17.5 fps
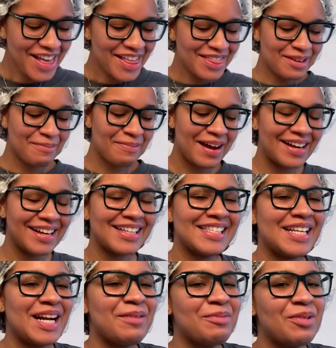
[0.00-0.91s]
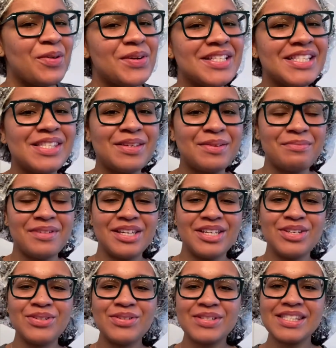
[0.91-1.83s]
the products that i'm going to be
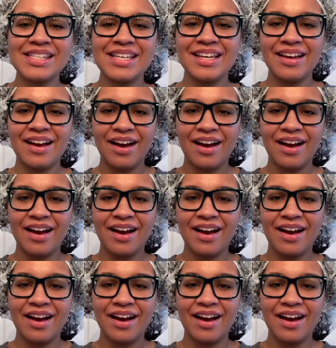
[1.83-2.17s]
using